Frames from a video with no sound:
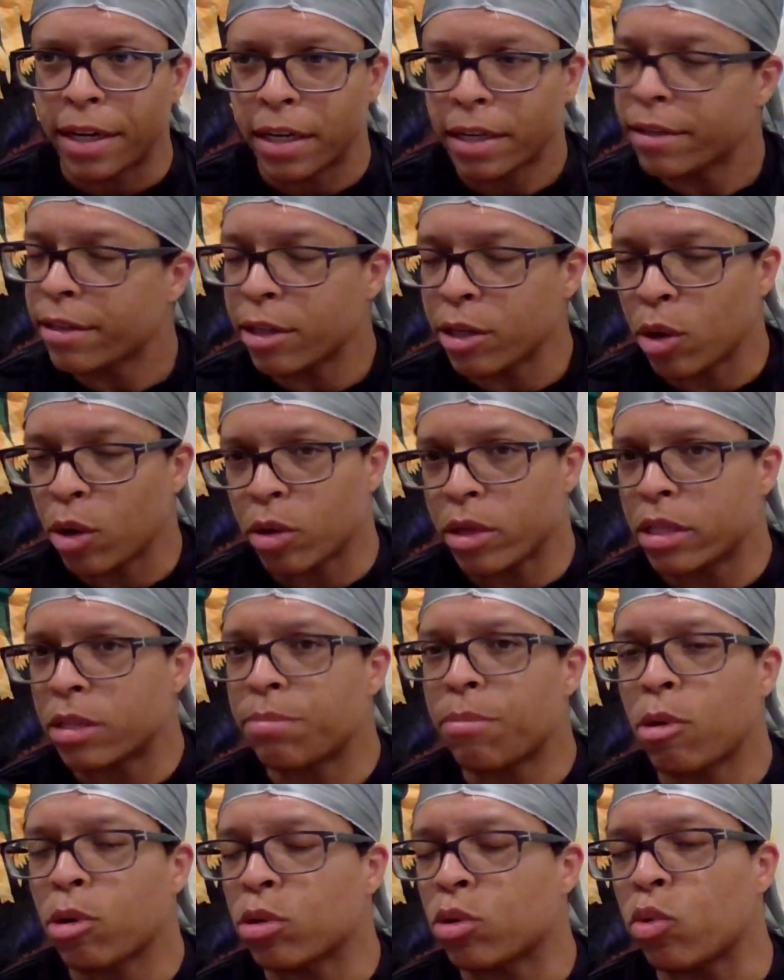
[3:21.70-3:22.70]

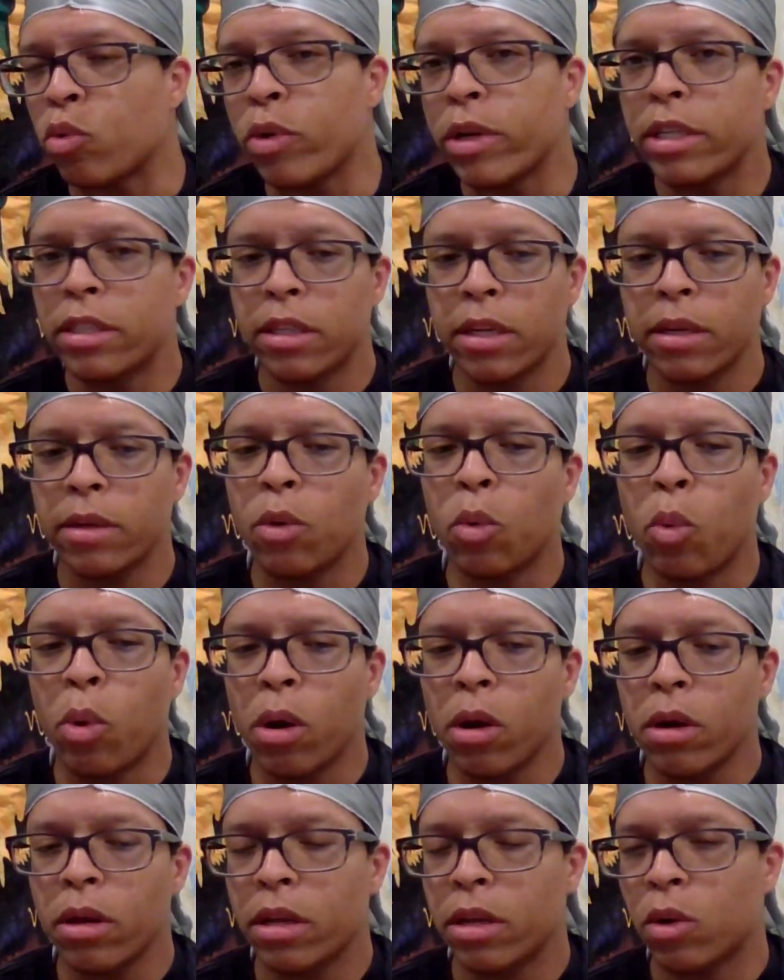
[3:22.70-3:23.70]
his most recent
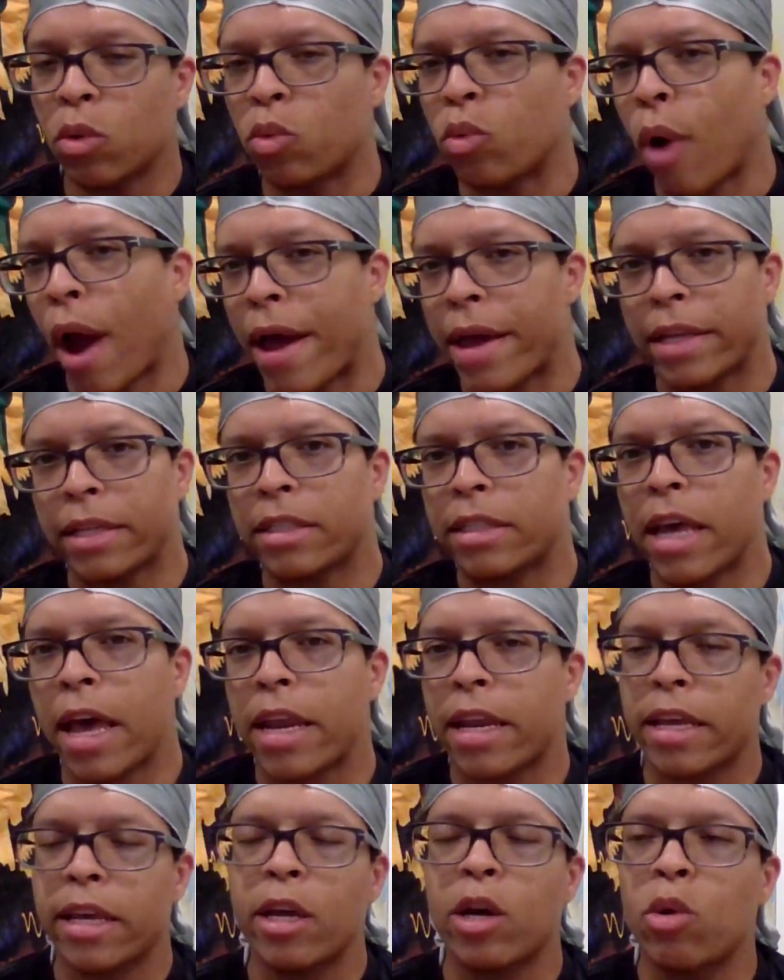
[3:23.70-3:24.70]
work, Ryan
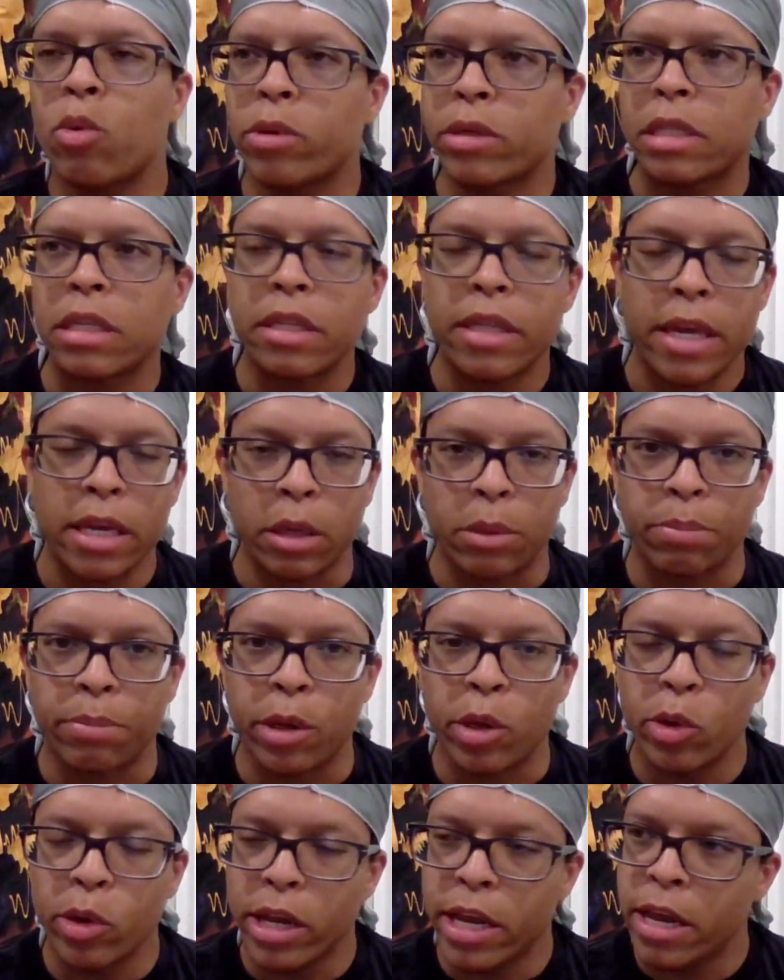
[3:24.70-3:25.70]
Tannehill, was a thing of
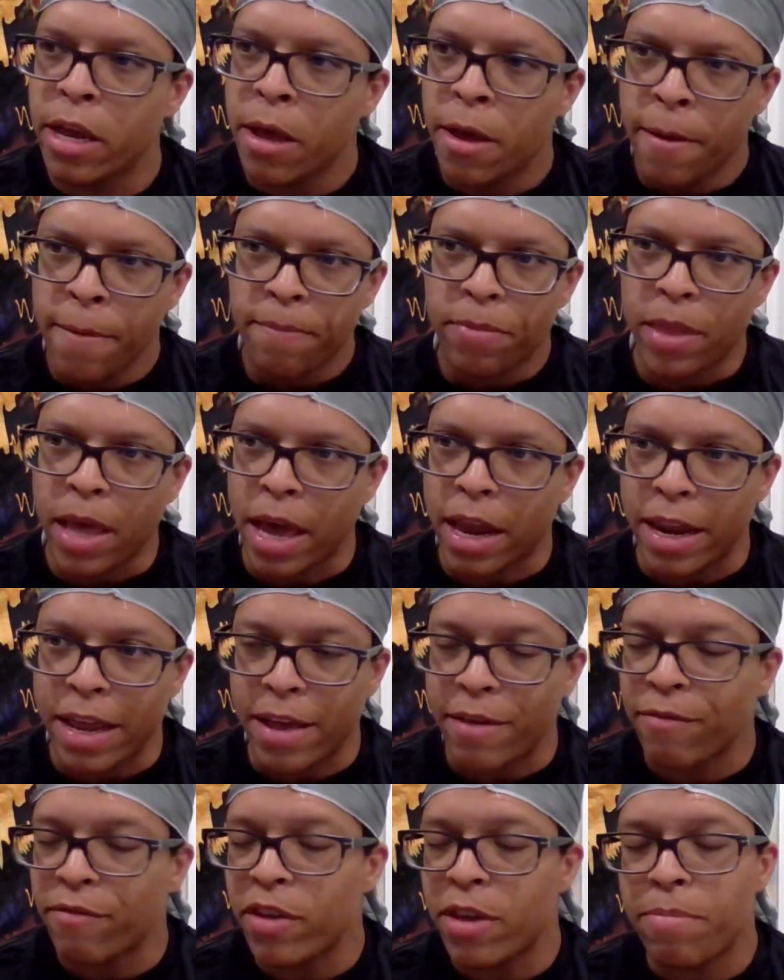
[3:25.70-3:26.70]
beauty. That
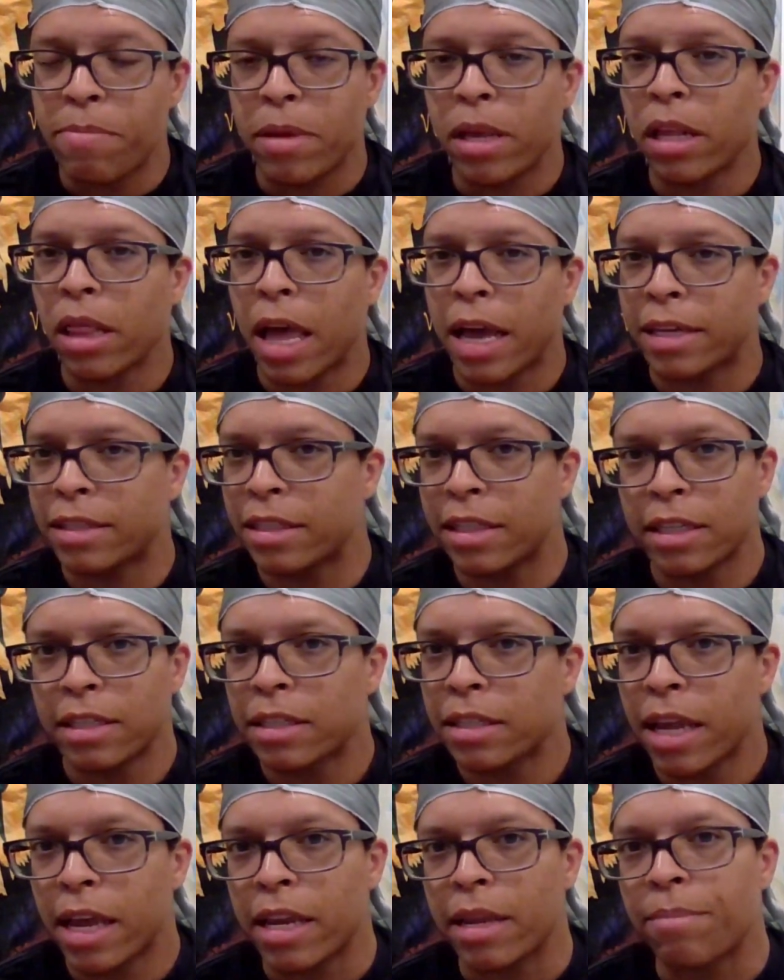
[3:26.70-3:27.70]
MVP-like
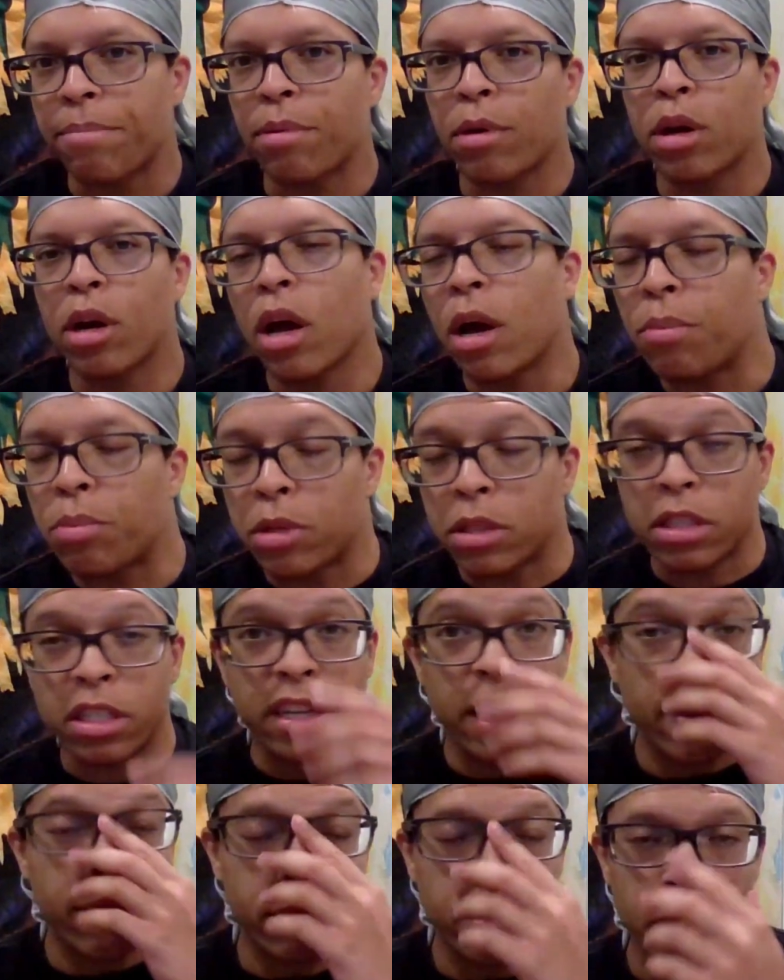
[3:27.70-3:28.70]
season that he put up was
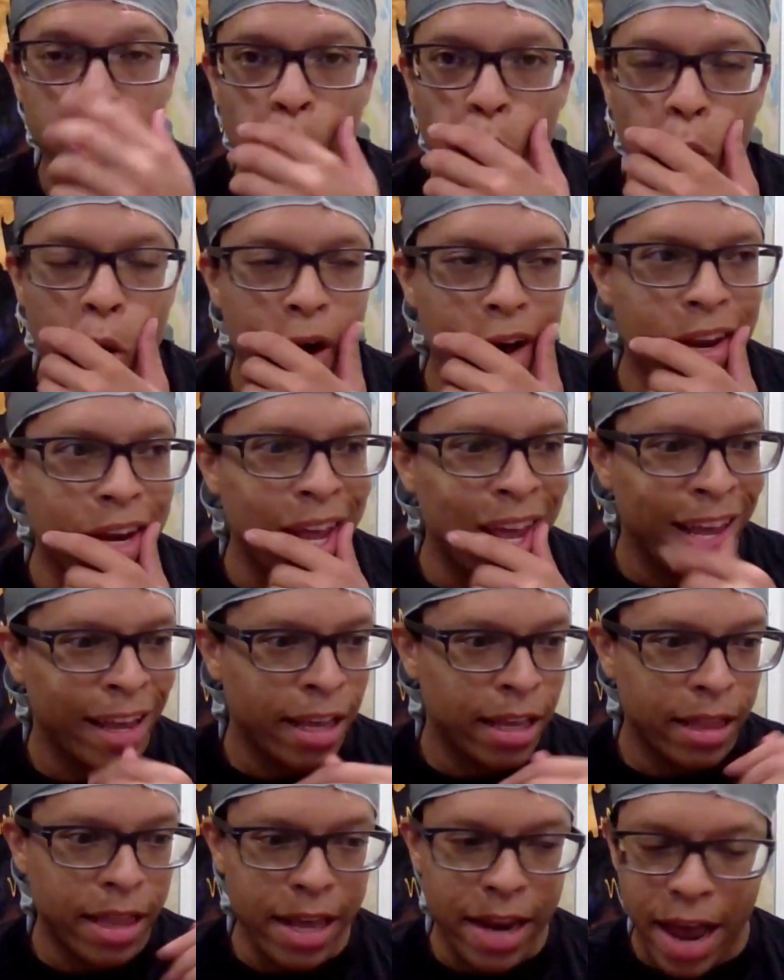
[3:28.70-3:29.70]
definitely one
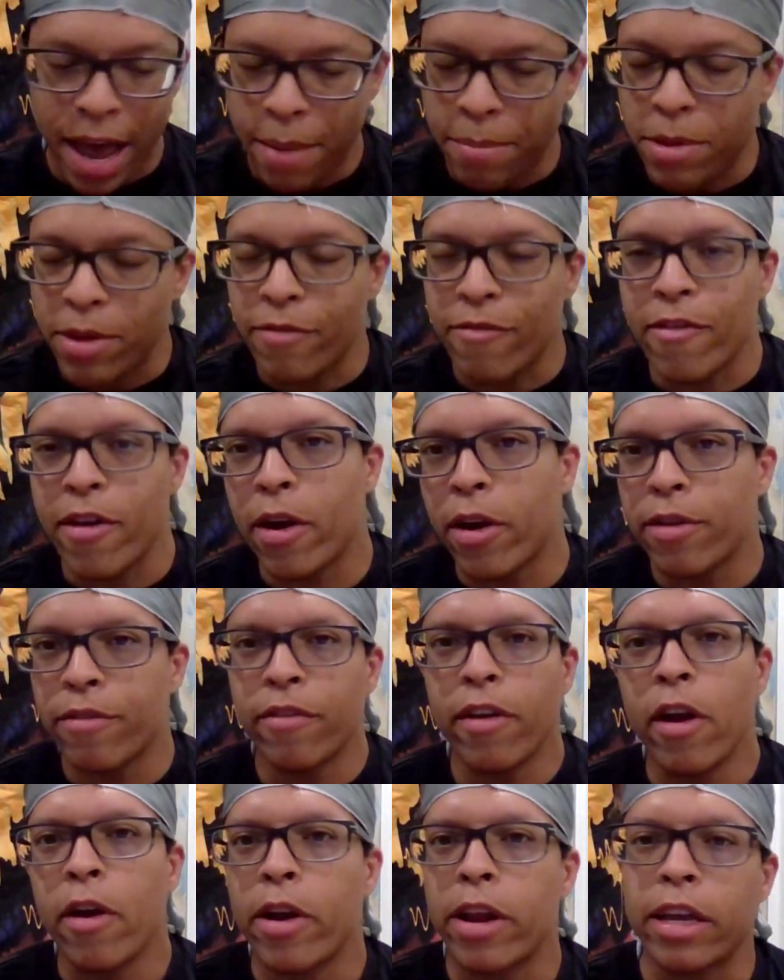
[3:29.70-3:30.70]
that had me very,
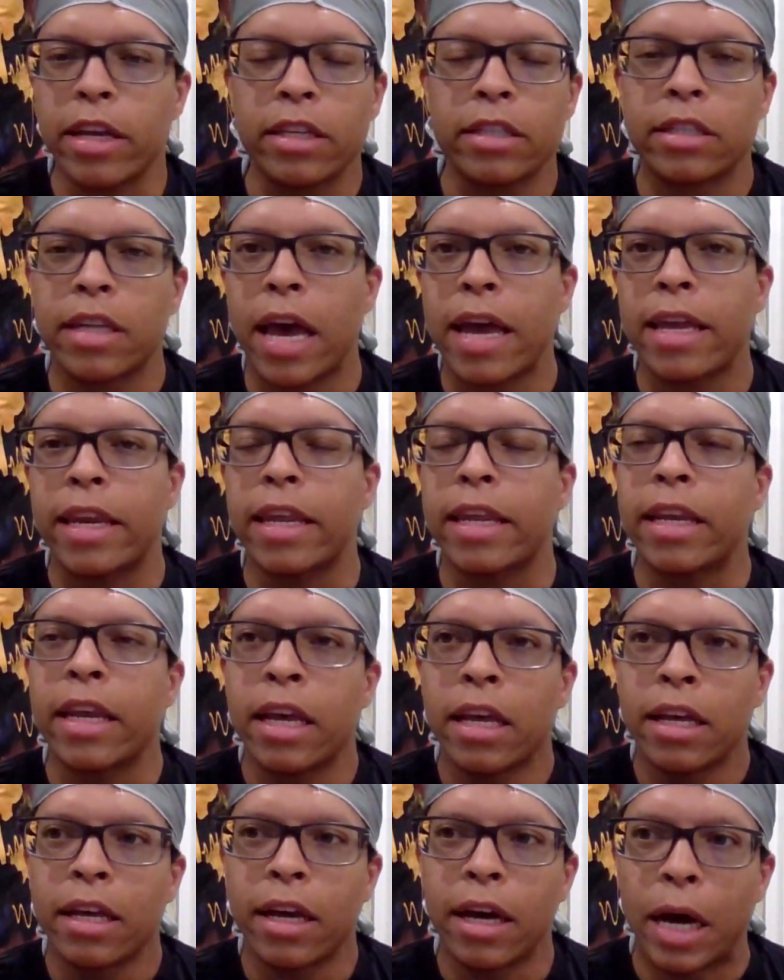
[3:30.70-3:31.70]
very excited.
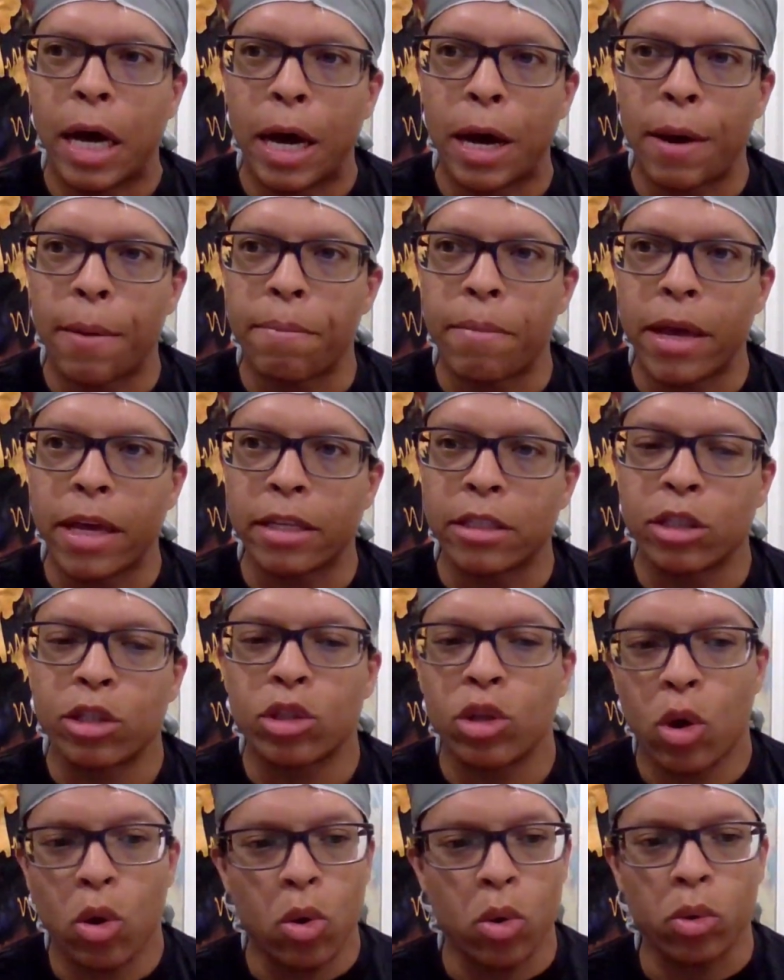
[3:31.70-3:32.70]
And
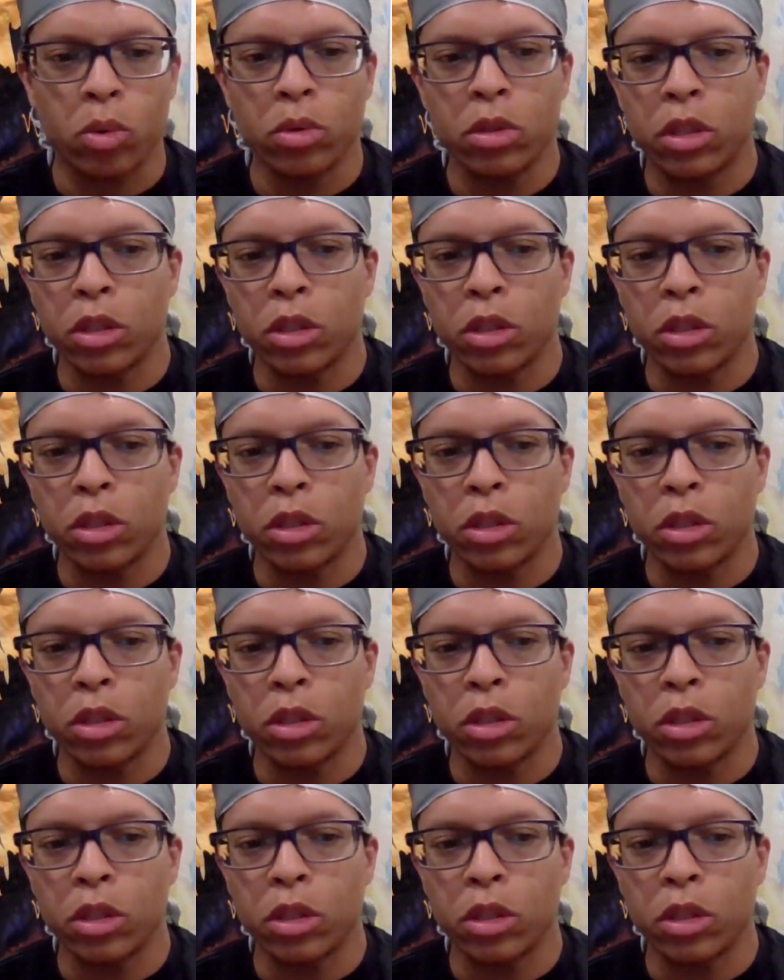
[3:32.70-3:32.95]
so,